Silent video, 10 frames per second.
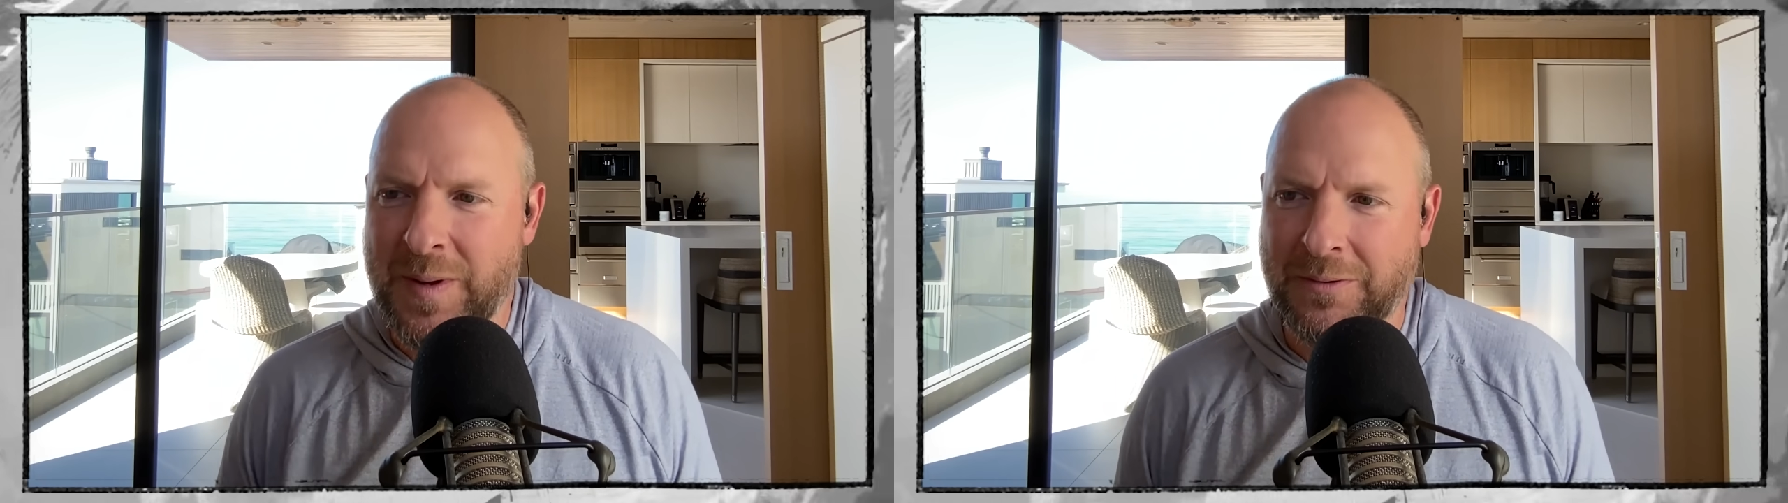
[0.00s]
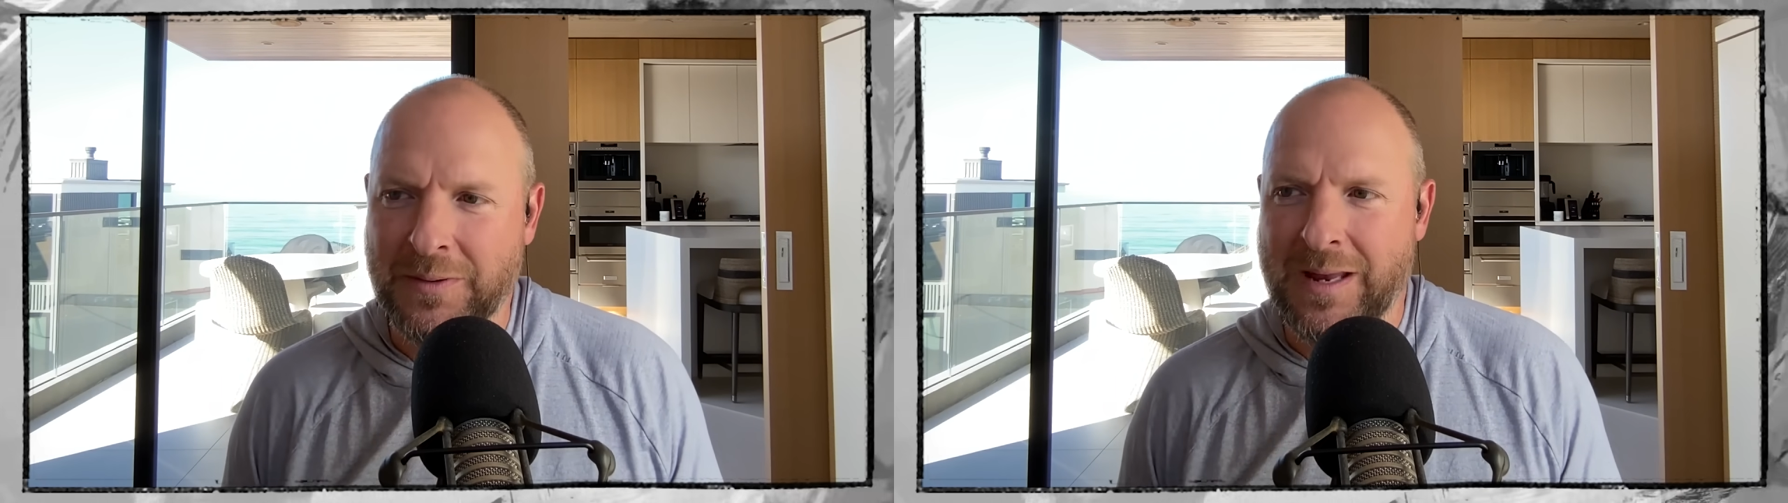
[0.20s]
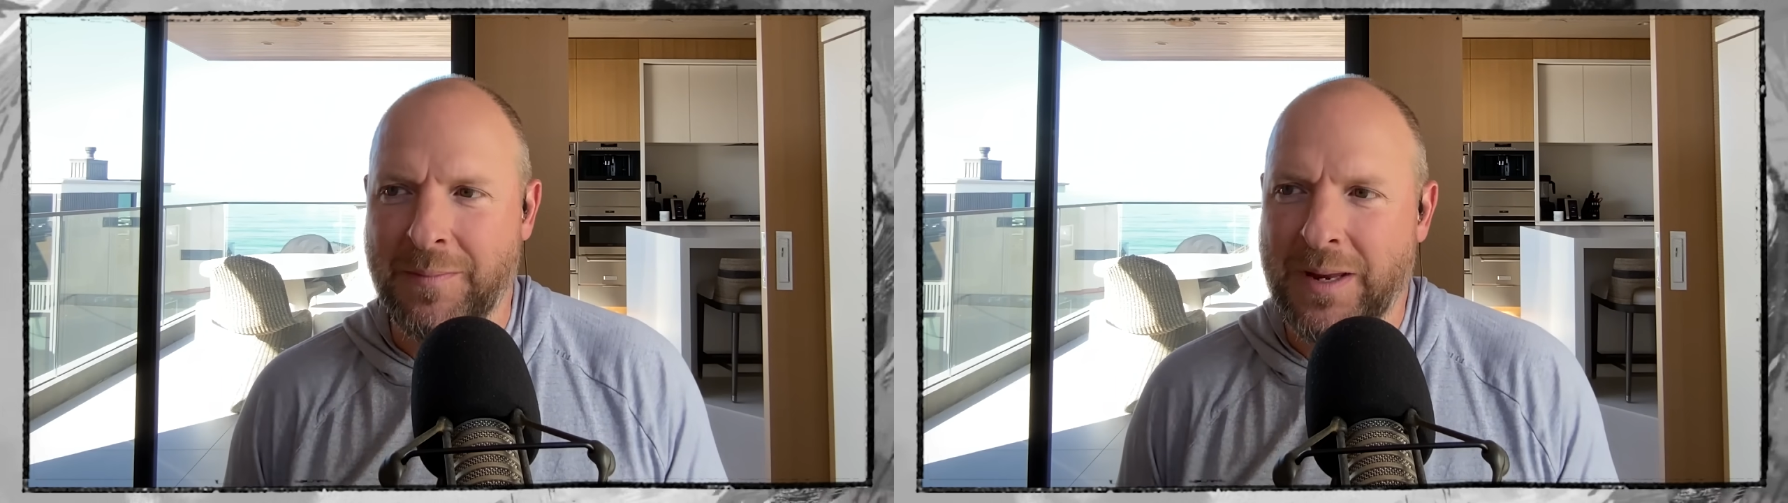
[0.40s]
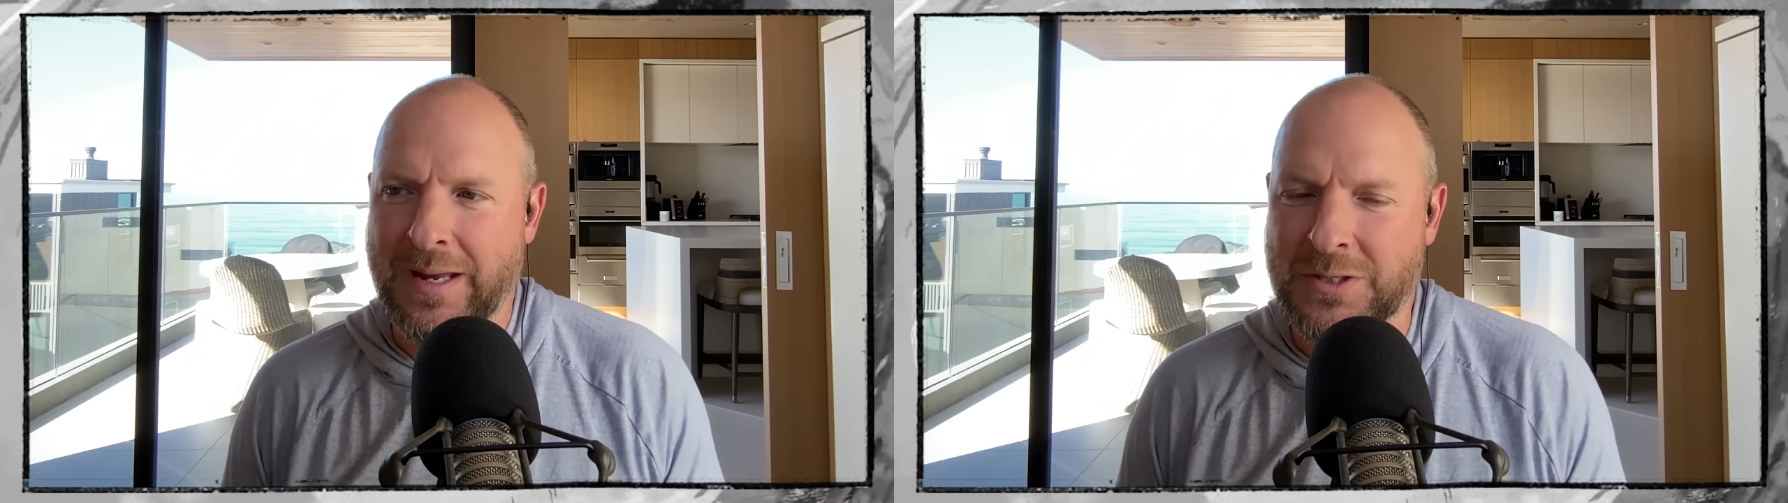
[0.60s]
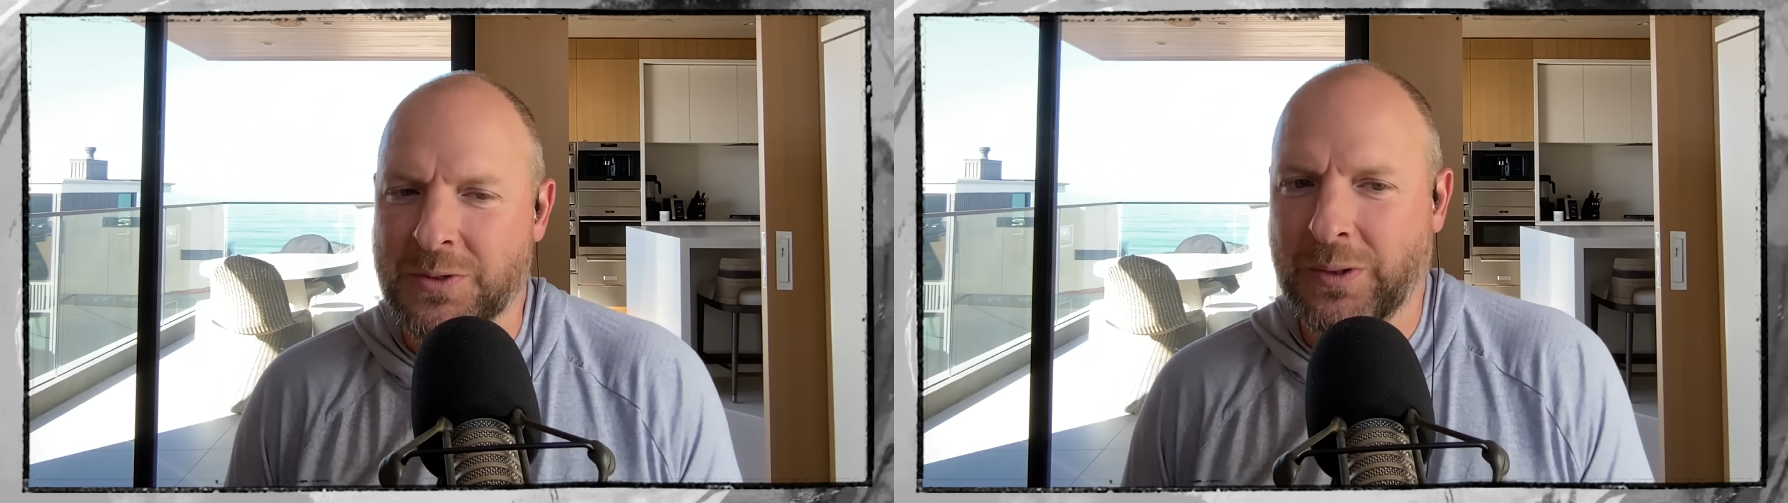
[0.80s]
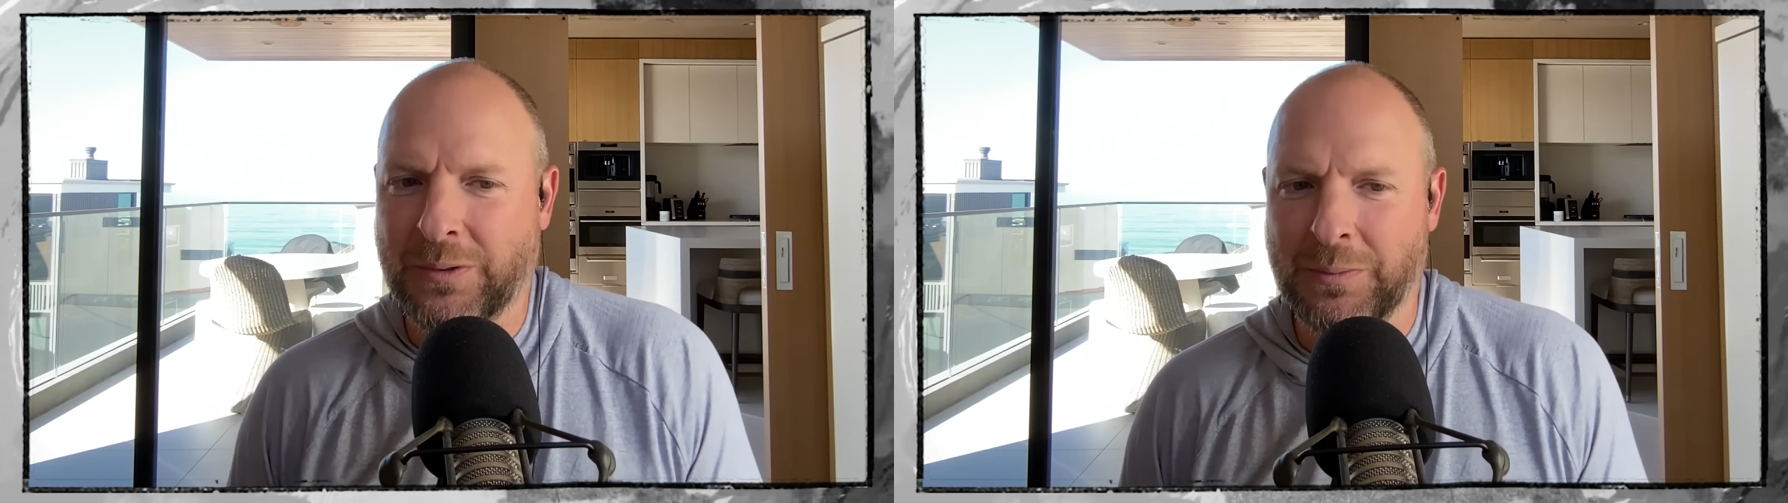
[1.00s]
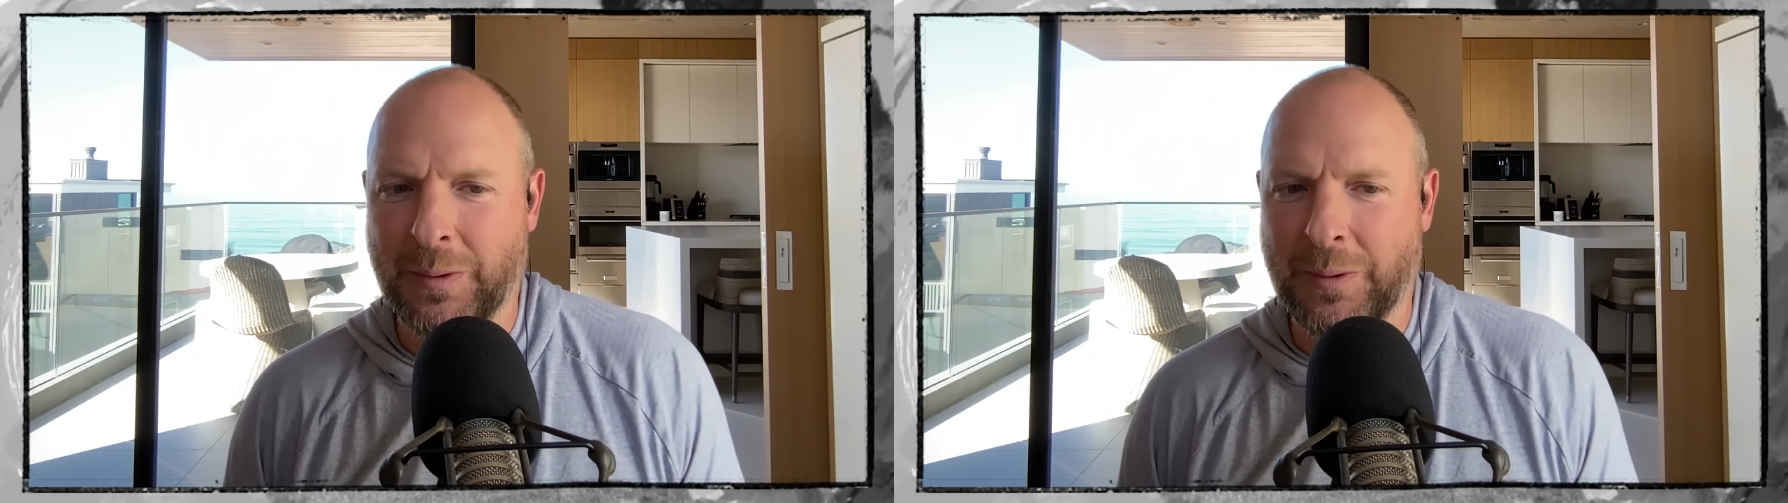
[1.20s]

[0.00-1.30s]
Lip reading: make with the NBA historically.